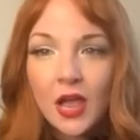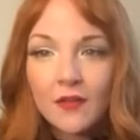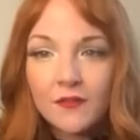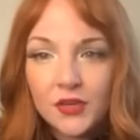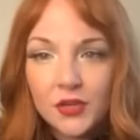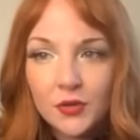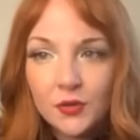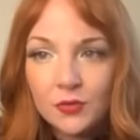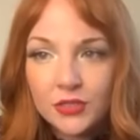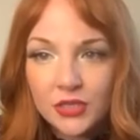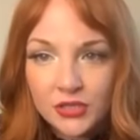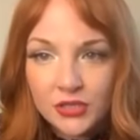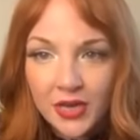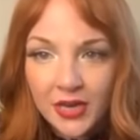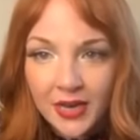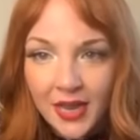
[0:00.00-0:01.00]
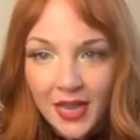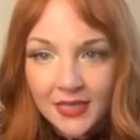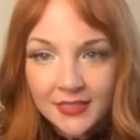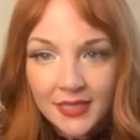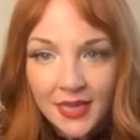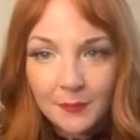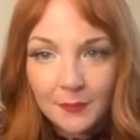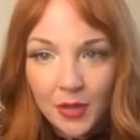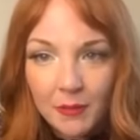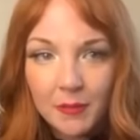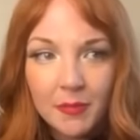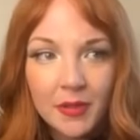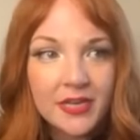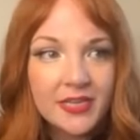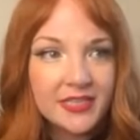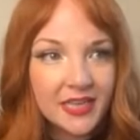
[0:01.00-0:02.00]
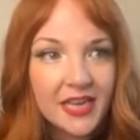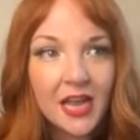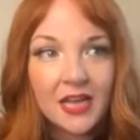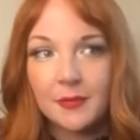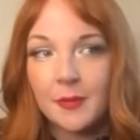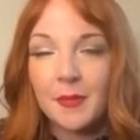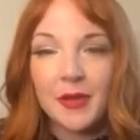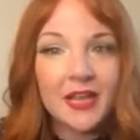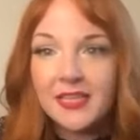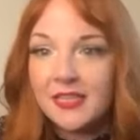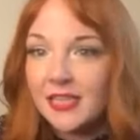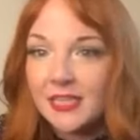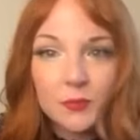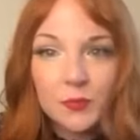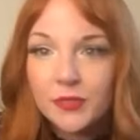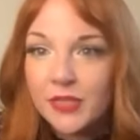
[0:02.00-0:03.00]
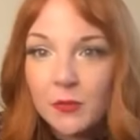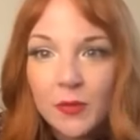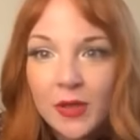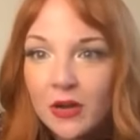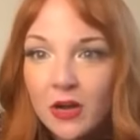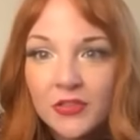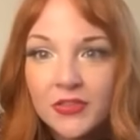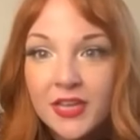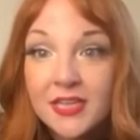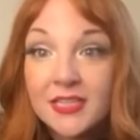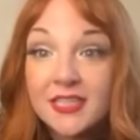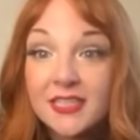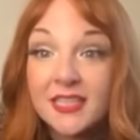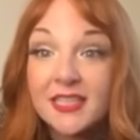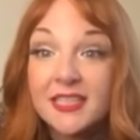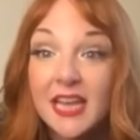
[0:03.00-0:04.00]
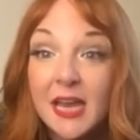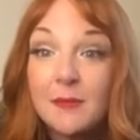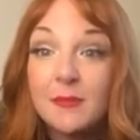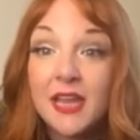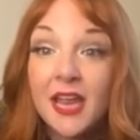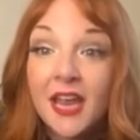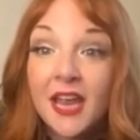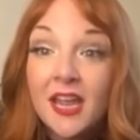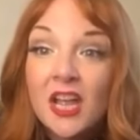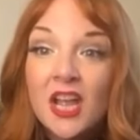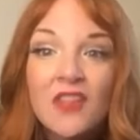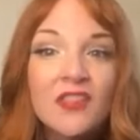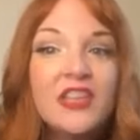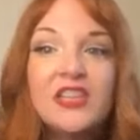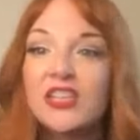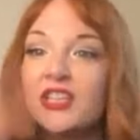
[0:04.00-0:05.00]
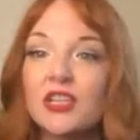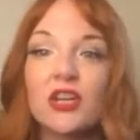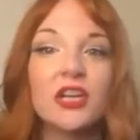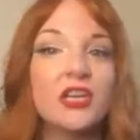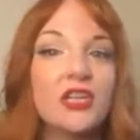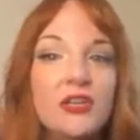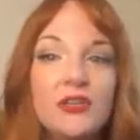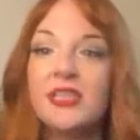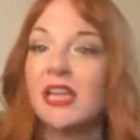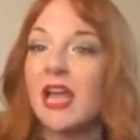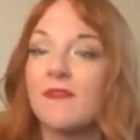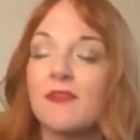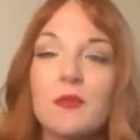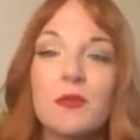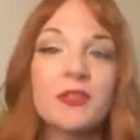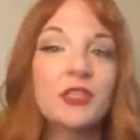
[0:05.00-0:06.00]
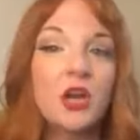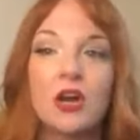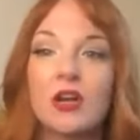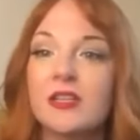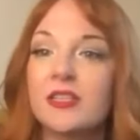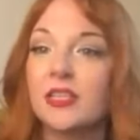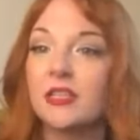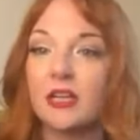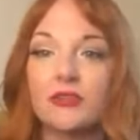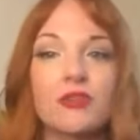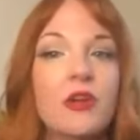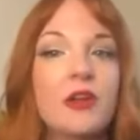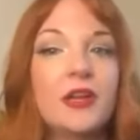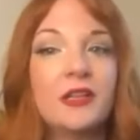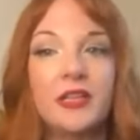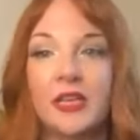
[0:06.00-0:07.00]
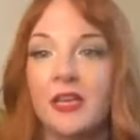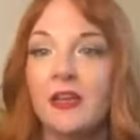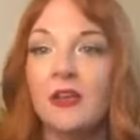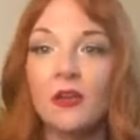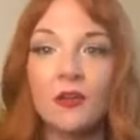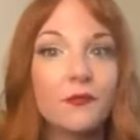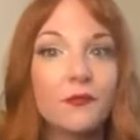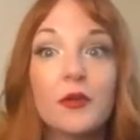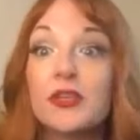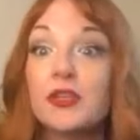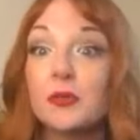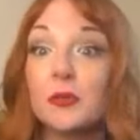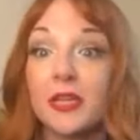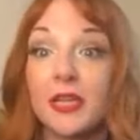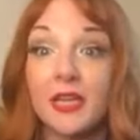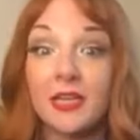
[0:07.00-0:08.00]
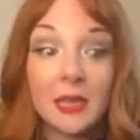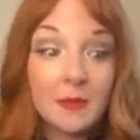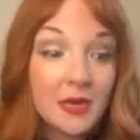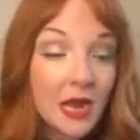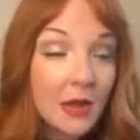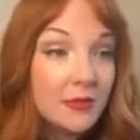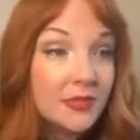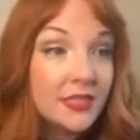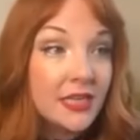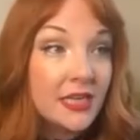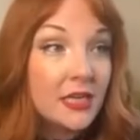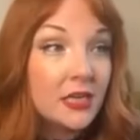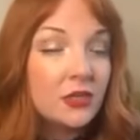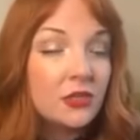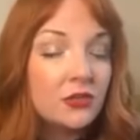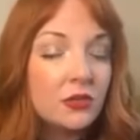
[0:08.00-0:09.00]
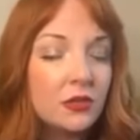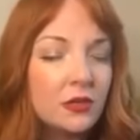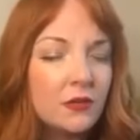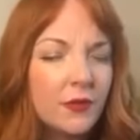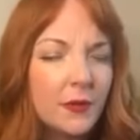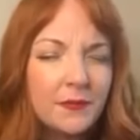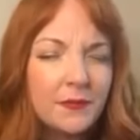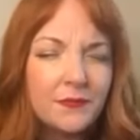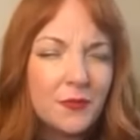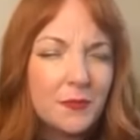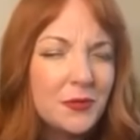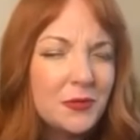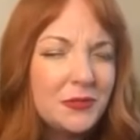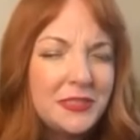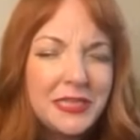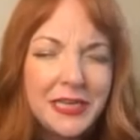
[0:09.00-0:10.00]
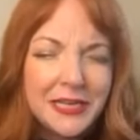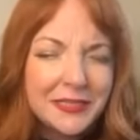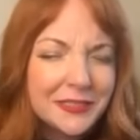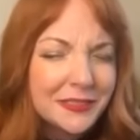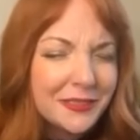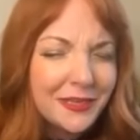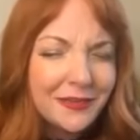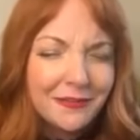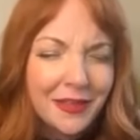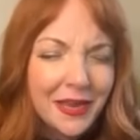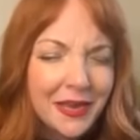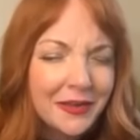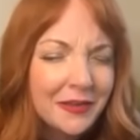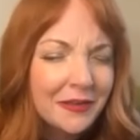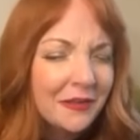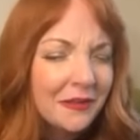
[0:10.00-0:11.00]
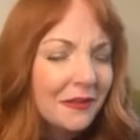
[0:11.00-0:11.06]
did you get gas at blah, blah, blah? He's like, yeah. I'm like, I think that's where they read our things. Cause the same day they just started using everyone's cards electronically, virtually. I mean, I was getting from boutiques in like